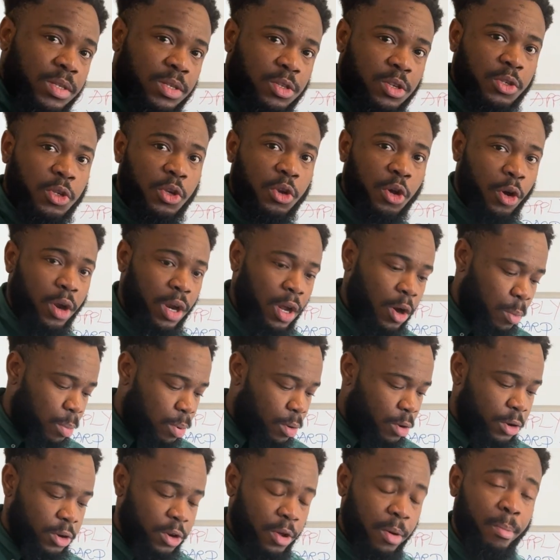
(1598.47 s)
So you're going to
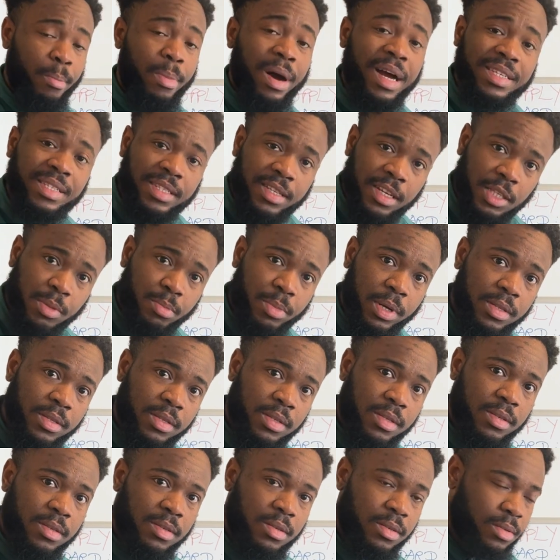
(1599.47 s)
upload your bank
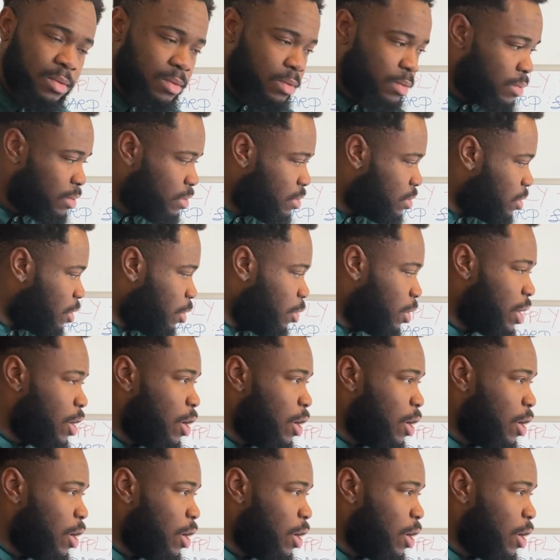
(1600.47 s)
statements, all